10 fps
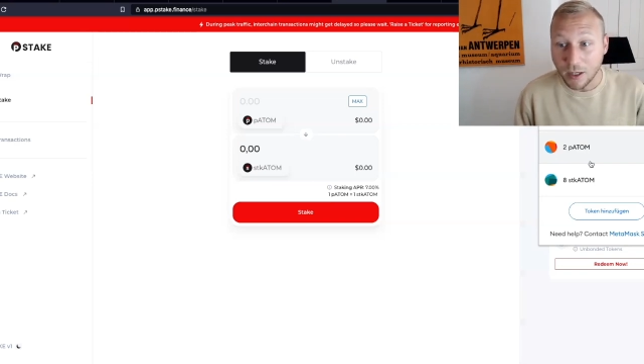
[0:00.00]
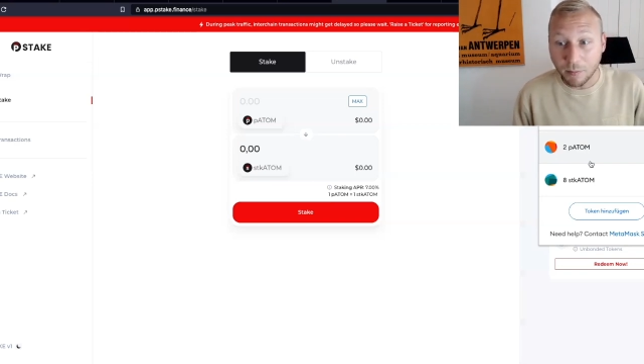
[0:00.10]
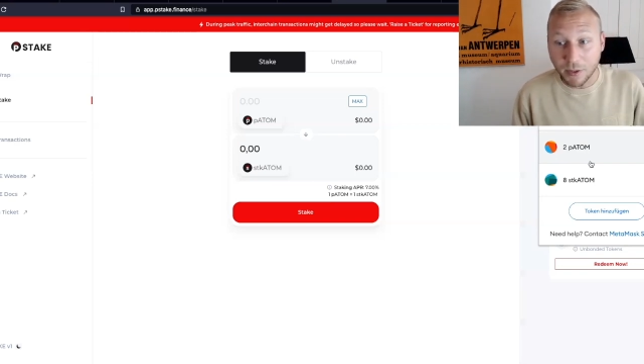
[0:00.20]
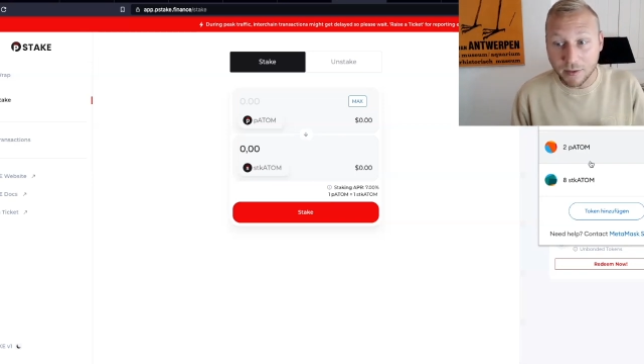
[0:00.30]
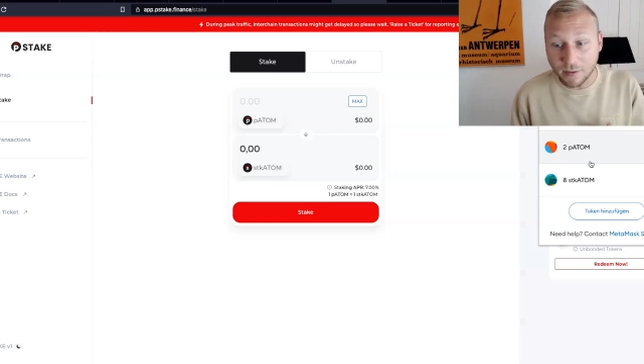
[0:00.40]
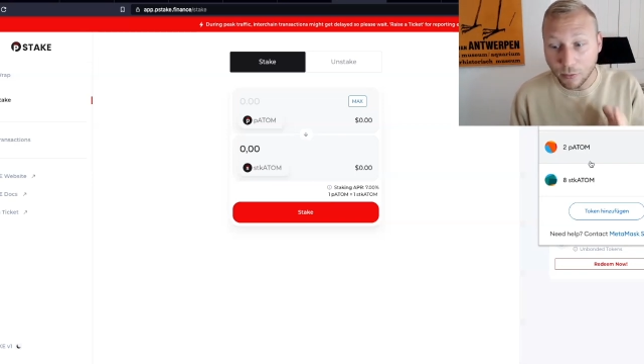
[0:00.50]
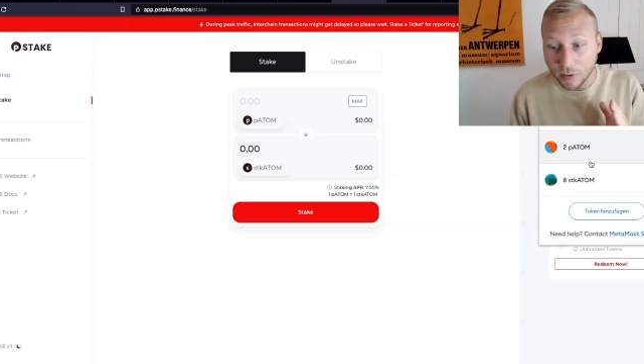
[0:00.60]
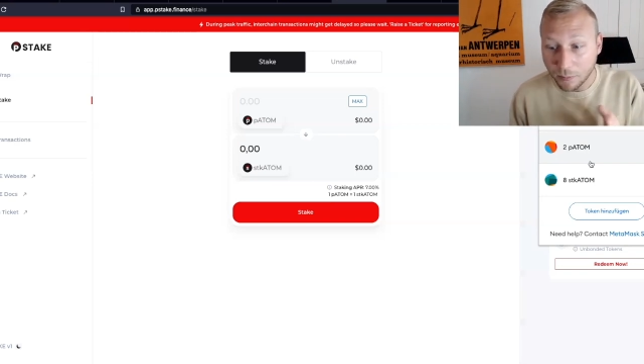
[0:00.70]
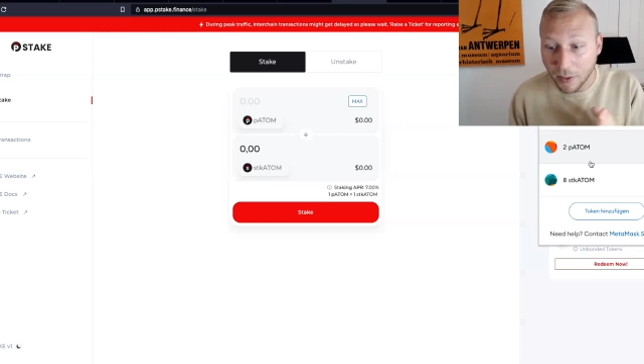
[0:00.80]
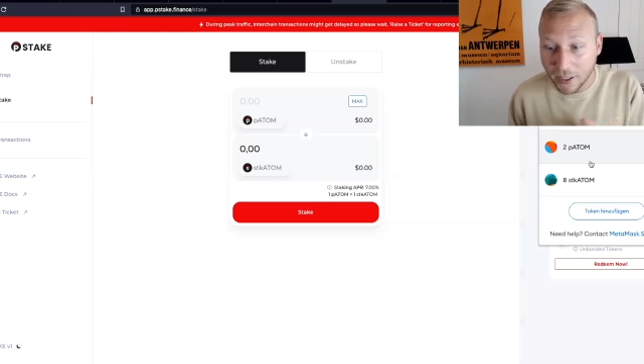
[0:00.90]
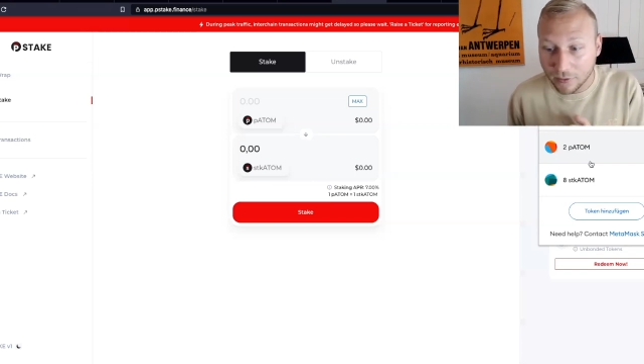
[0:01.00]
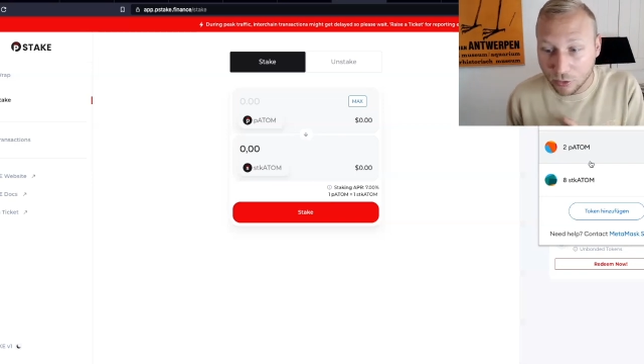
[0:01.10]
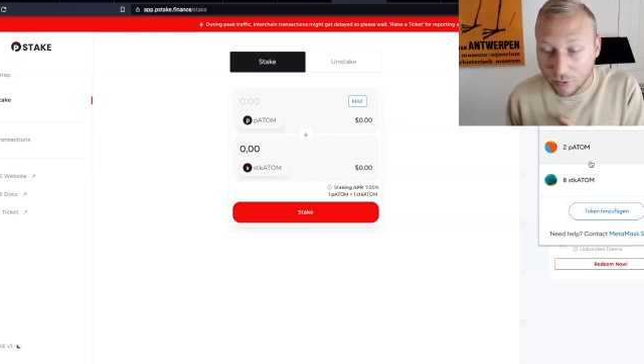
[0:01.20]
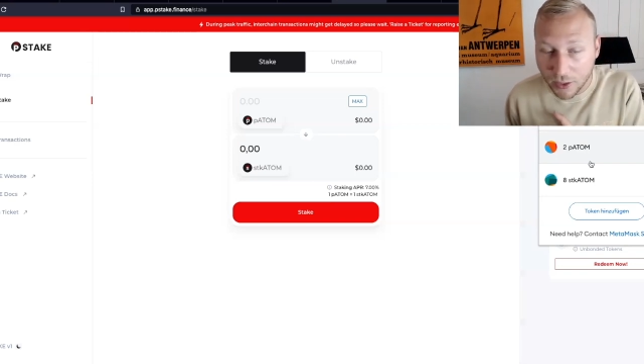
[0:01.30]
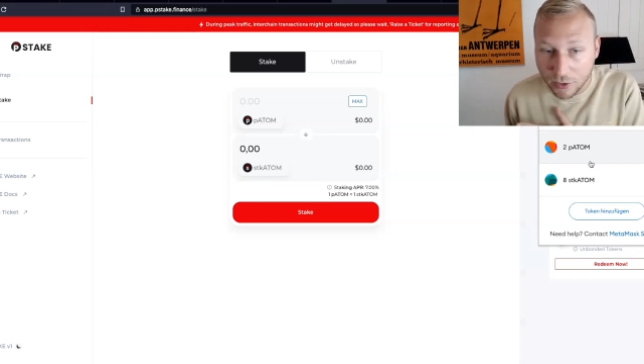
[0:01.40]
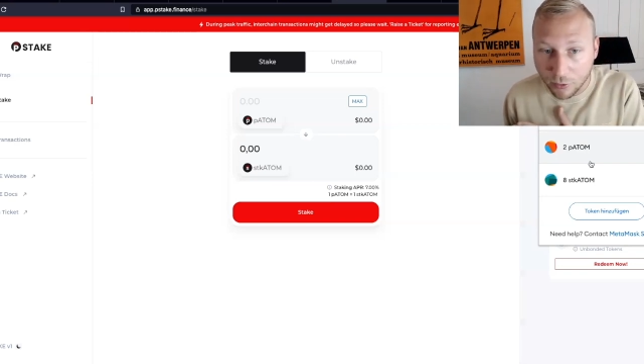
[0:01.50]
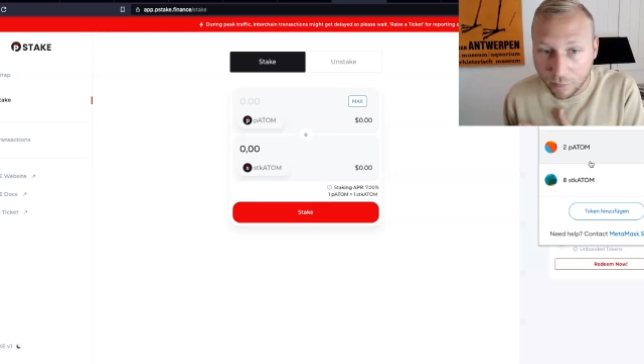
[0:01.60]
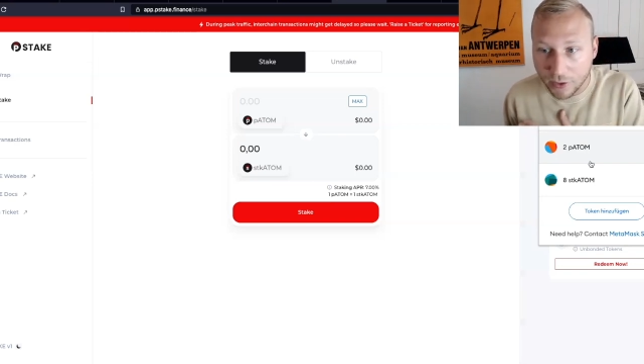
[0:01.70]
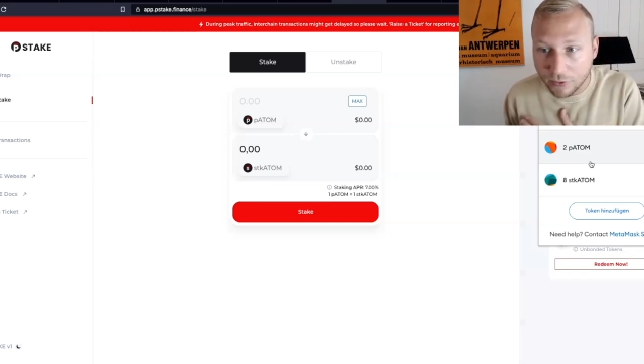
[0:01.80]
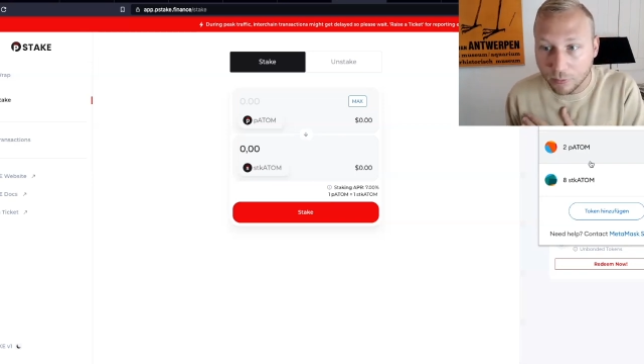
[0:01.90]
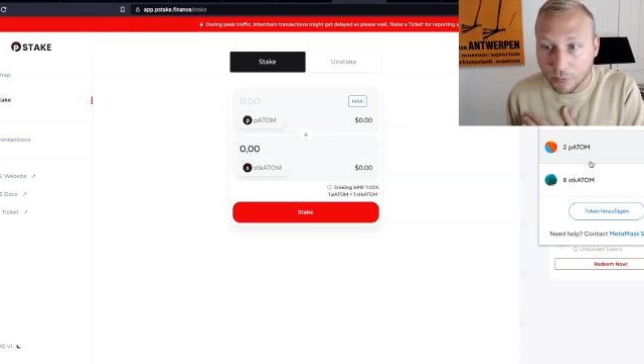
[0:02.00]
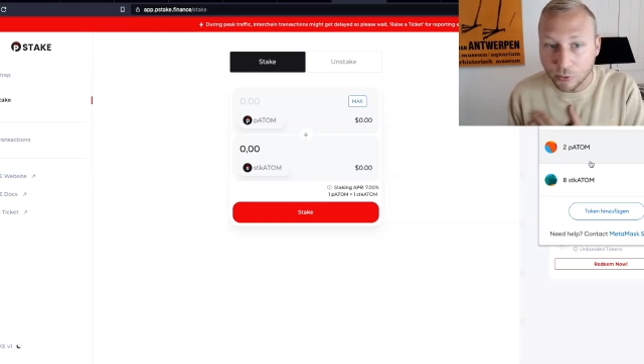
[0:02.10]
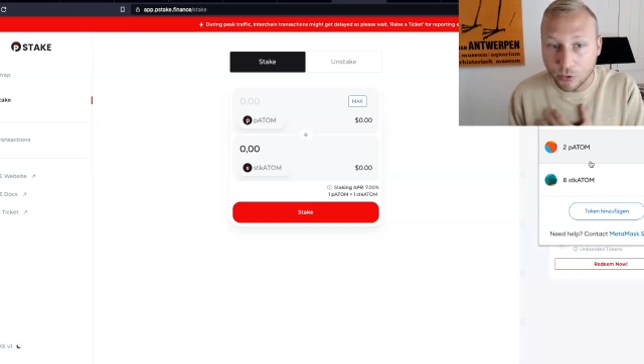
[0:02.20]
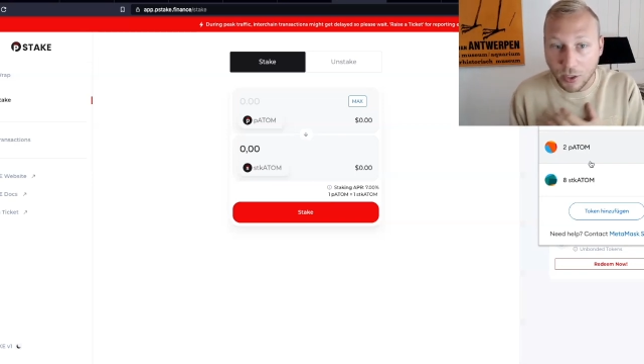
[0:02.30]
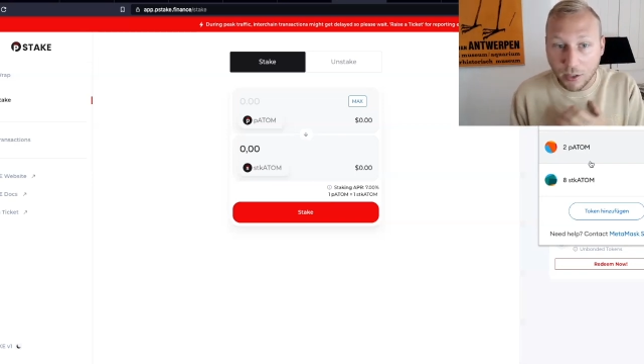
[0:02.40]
But it's always packed to the value of Atom. So you now